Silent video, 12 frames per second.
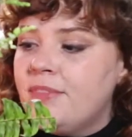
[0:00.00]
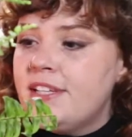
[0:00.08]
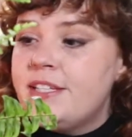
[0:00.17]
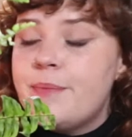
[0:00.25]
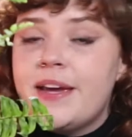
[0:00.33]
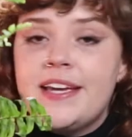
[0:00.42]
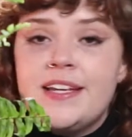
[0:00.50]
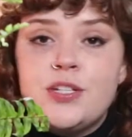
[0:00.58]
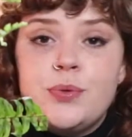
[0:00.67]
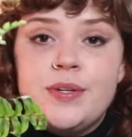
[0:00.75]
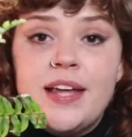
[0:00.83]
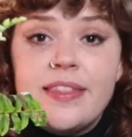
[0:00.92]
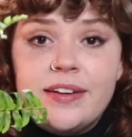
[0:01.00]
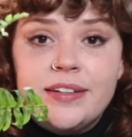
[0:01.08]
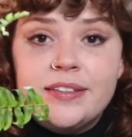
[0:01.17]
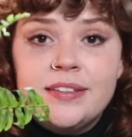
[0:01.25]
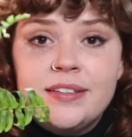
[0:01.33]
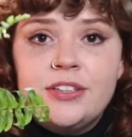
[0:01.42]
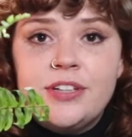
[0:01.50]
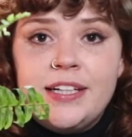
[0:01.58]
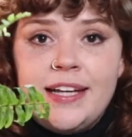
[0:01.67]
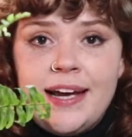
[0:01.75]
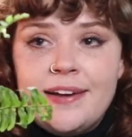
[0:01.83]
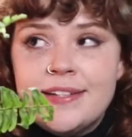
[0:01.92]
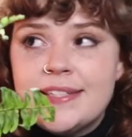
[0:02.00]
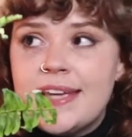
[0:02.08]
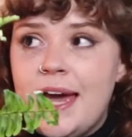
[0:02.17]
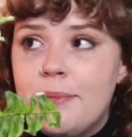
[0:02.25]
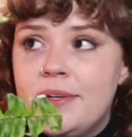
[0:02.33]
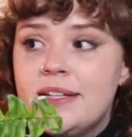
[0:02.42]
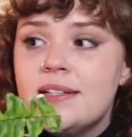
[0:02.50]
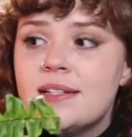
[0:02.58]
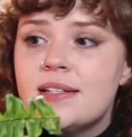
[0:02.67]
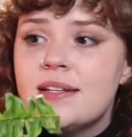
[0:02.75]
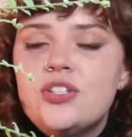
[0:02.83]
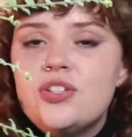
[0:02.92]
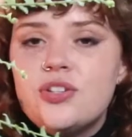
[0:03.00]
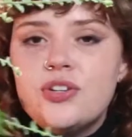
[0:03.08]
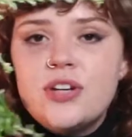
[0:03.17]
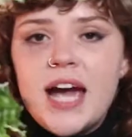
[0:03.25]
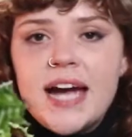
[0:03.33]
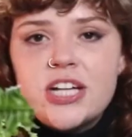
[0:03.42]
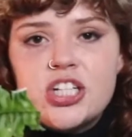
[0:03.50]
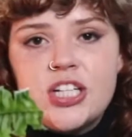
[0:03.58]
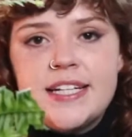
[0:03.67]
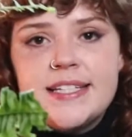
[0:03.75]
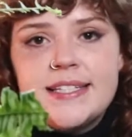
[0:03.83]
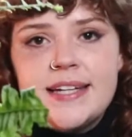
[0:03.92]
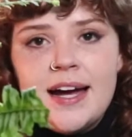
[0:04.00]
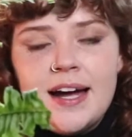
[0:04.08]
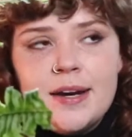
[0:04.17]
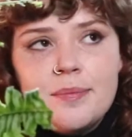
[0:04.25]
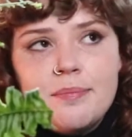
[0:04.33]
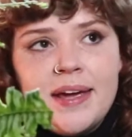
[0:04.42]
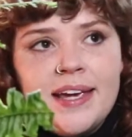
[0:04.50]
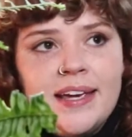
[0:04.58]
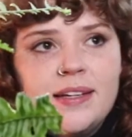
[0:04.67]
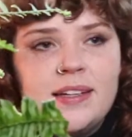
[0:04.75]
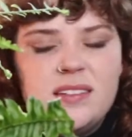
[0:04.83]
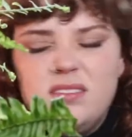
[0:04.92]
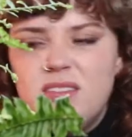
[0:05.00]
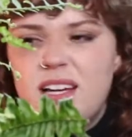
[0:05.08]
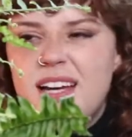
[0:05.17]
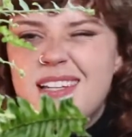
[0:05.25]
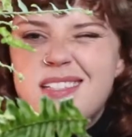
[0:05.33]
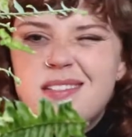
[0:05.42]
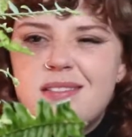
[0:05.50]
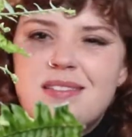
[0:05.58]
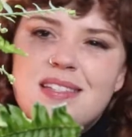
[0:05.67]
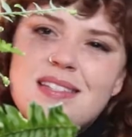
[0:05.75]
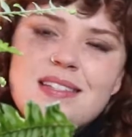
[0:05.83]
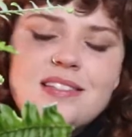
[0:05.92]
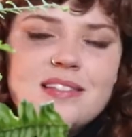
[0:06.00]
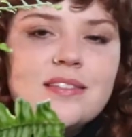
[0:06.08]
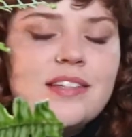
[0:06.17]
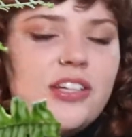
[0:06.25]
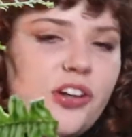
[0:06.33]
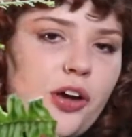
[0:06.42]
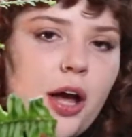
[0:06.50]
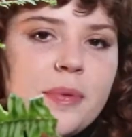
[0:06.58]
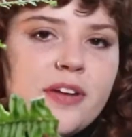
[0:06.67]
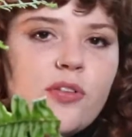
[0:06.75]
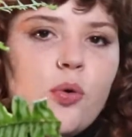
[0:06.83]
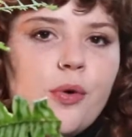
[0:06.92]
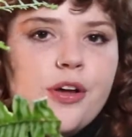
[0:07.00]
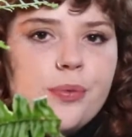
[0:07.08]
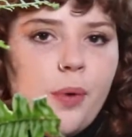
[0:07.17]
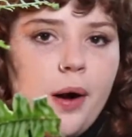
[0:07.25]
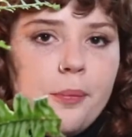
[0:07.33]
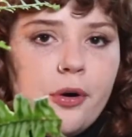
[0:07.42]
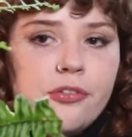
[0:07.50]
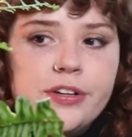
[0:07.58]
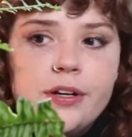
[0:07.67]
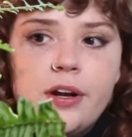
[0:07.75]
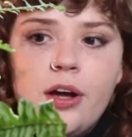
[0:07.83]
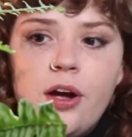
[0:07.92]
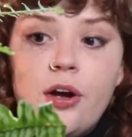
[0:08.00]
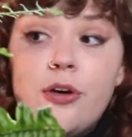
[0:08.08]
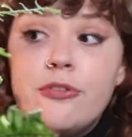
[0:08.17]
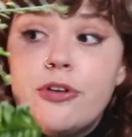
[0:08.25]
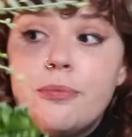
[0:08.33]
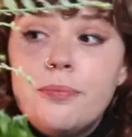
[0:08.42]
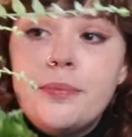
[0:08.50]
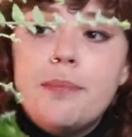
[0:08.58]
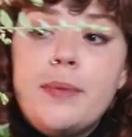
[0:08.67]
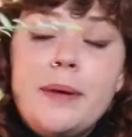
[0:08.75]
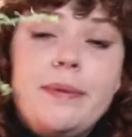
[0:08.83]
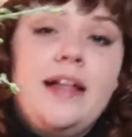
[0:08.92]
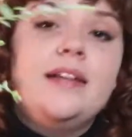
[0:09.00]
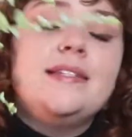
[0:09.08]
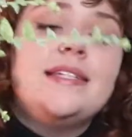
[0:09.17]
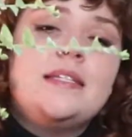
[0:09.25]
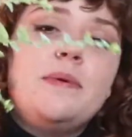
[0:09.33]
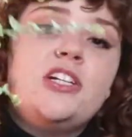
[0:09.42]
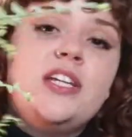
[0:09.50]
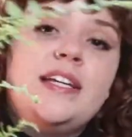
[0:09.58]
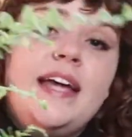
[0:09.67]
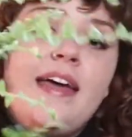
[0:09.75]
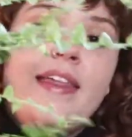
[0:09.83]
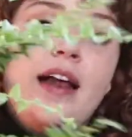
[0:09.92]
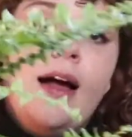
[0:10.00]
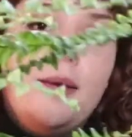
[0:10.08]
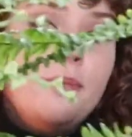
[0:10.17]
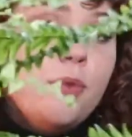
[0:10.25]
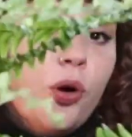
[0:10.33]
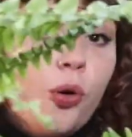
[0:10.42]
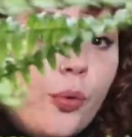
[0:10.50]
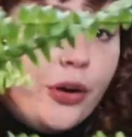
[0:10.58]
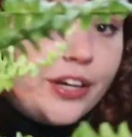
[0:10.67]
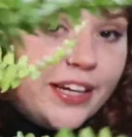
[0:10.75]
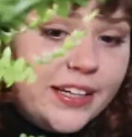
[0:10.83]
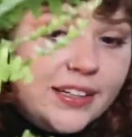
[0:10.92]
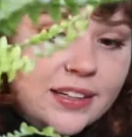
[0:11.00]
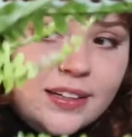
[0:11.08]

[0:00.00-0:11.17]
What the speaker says: to make into another greenhouse cabinet to actually start making a bit of a worthwhile profit from my plants, especially now that I'm not working.